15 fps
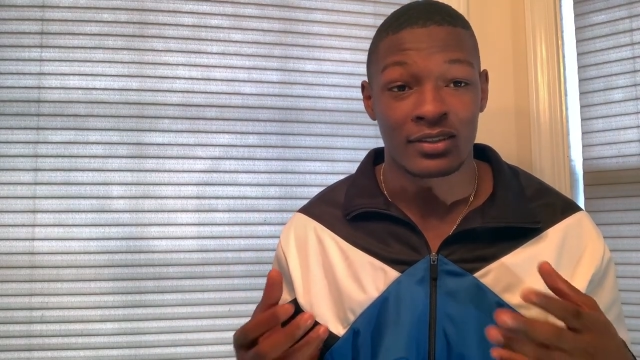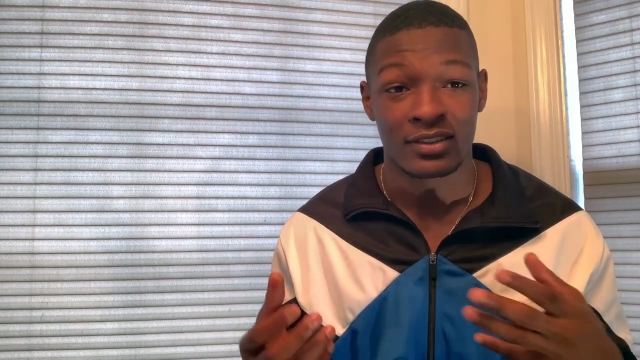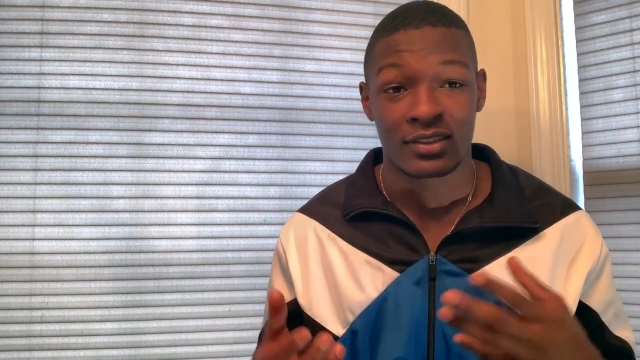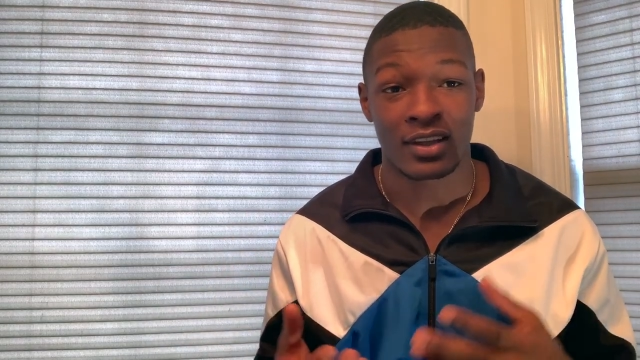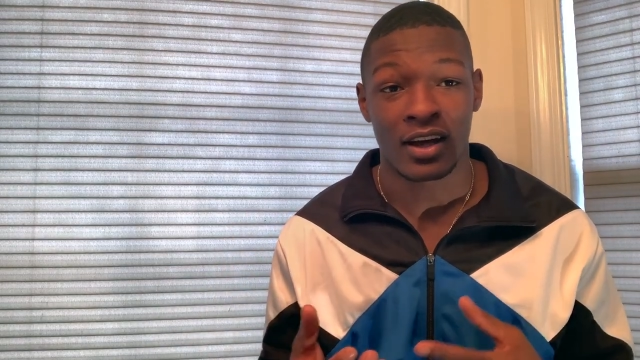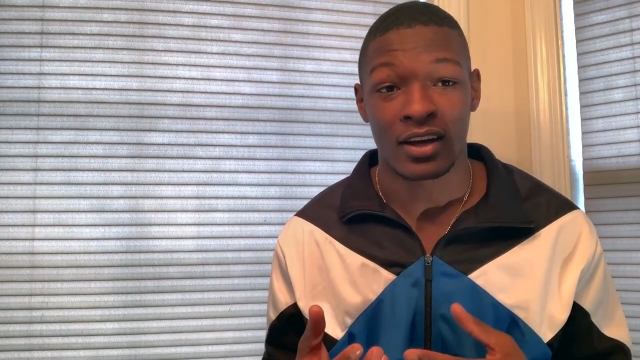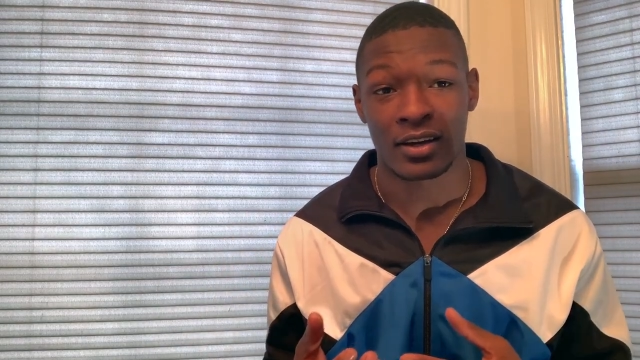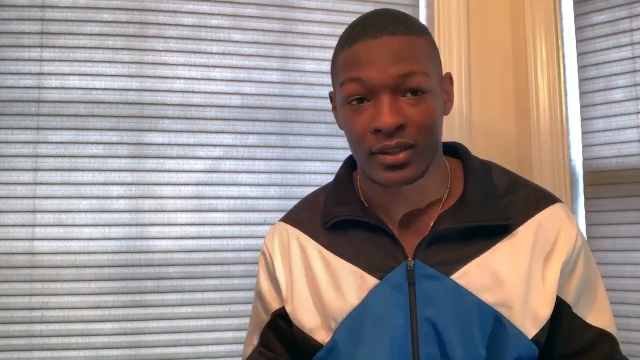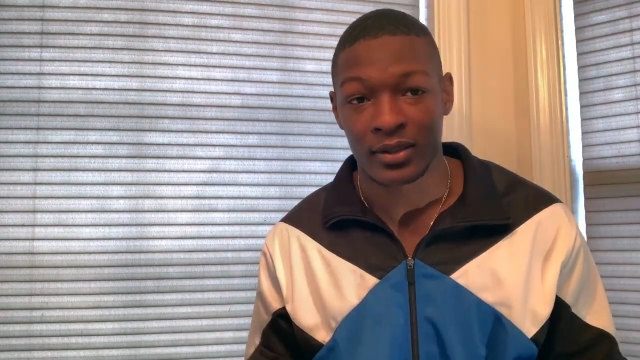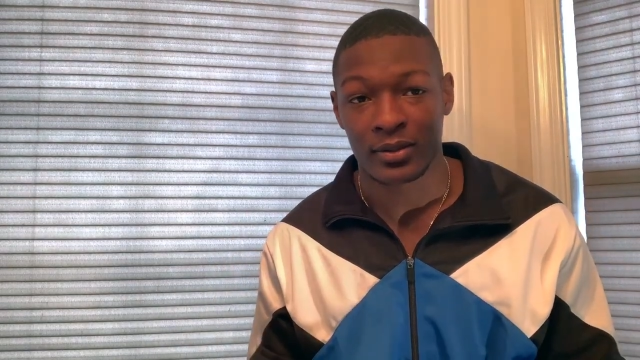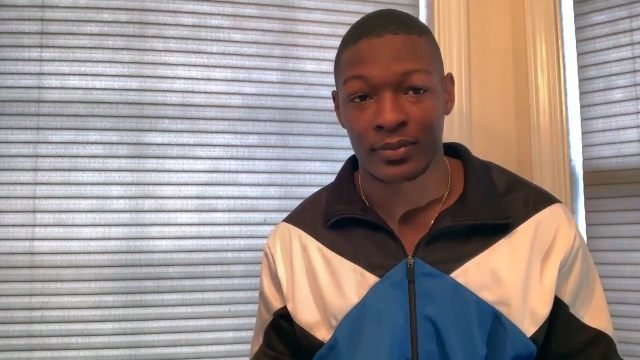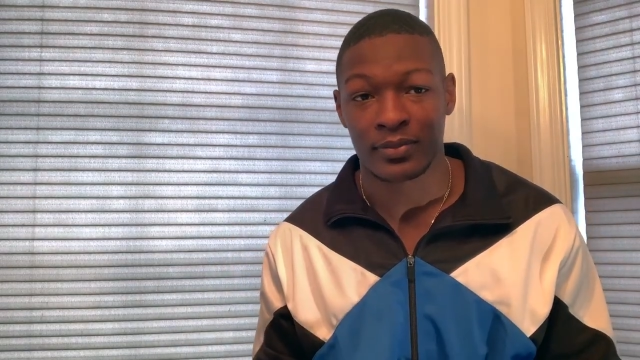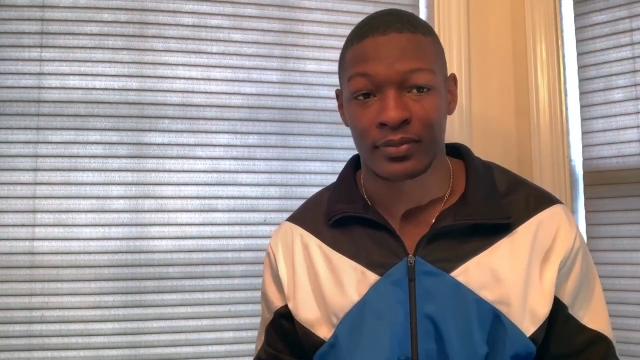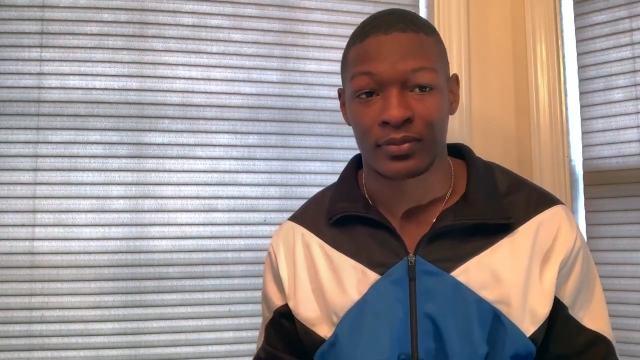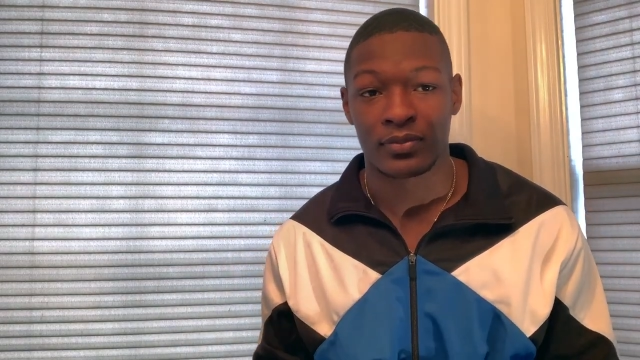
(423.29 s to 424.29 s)
stock
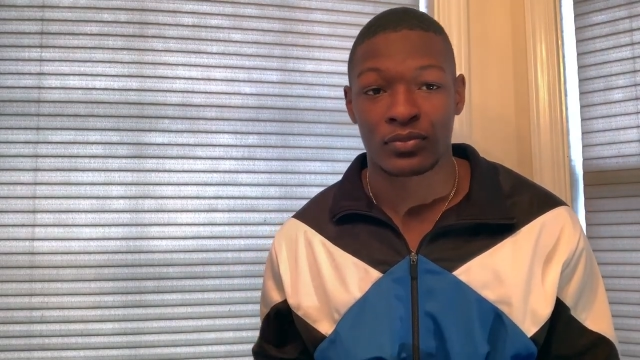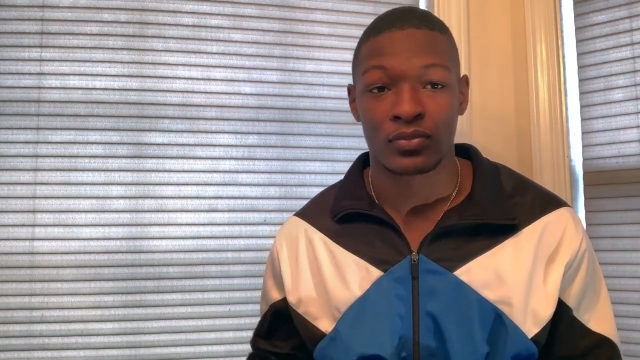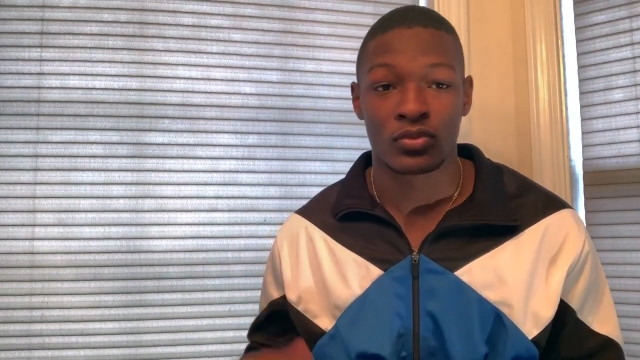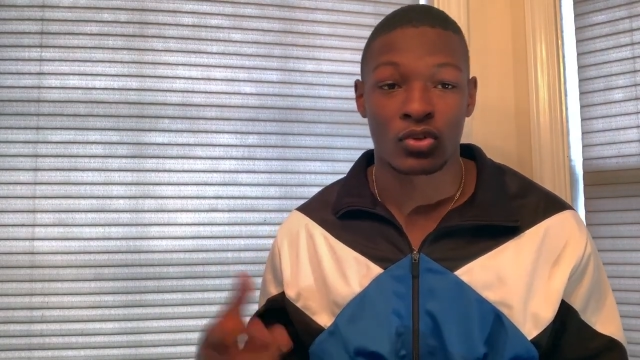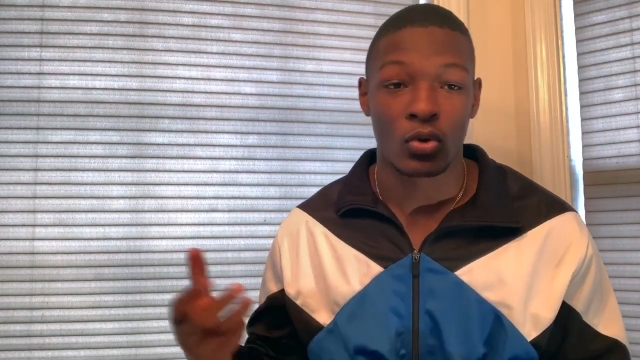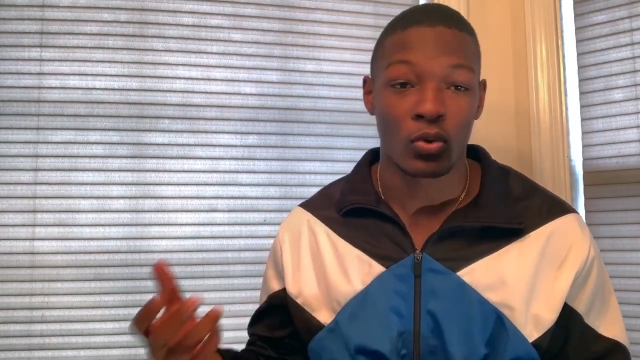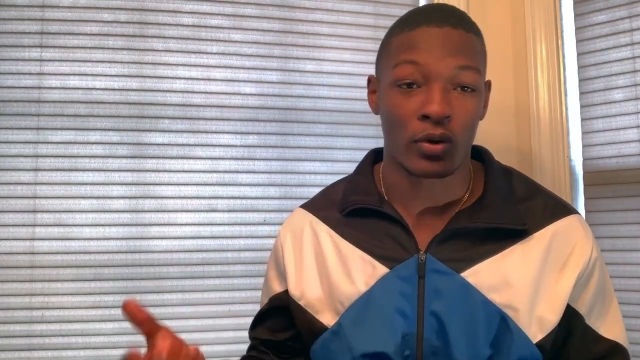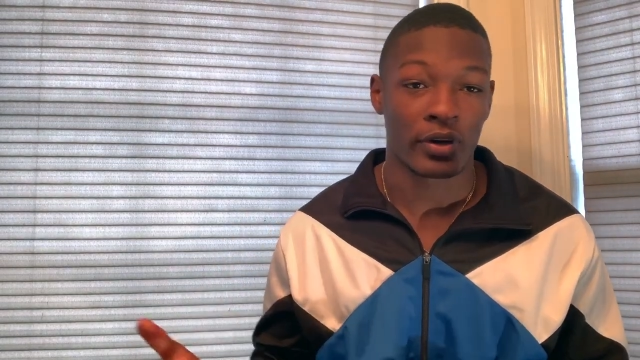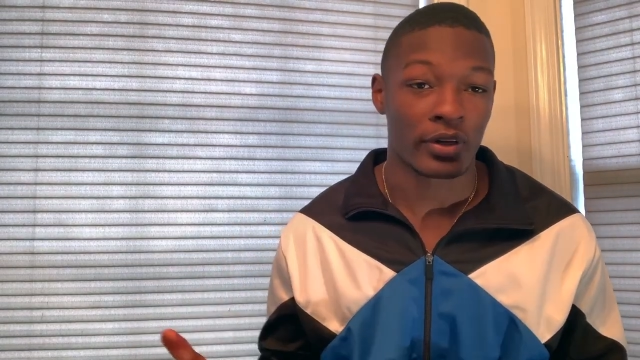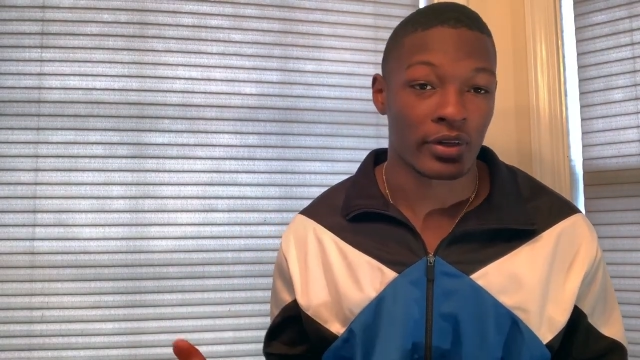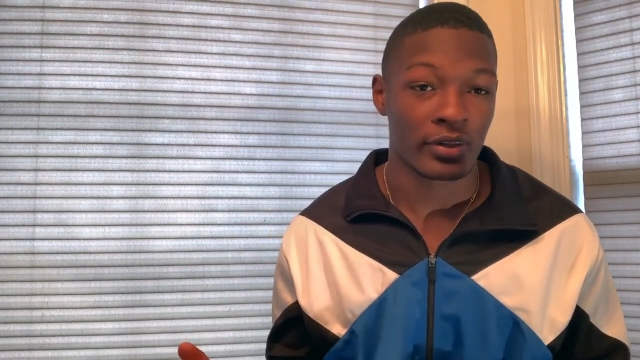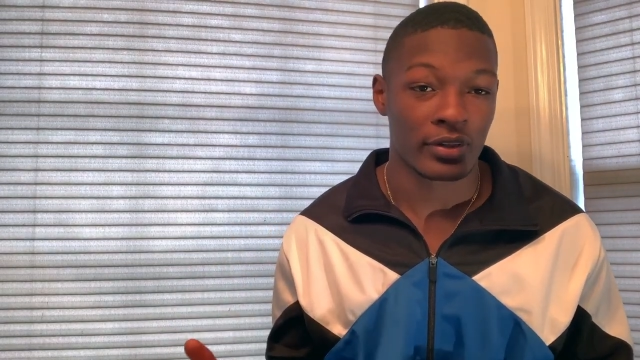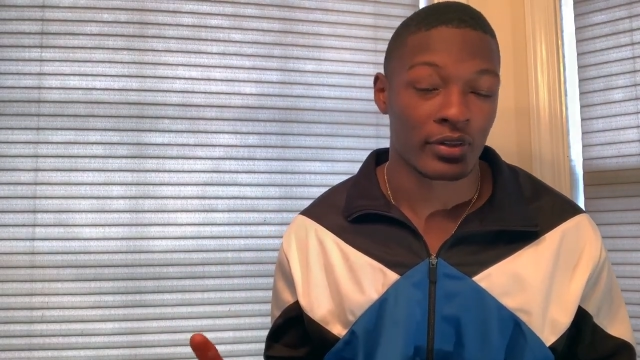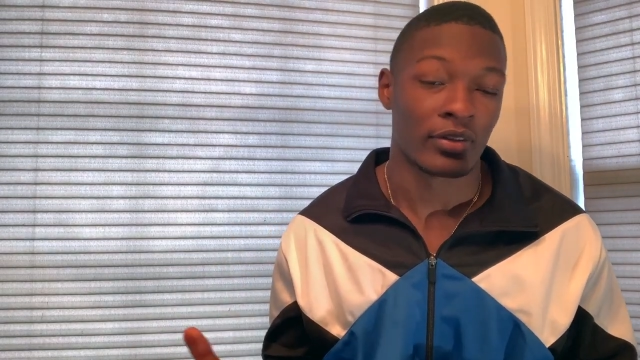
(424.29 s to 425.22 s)
um, torque,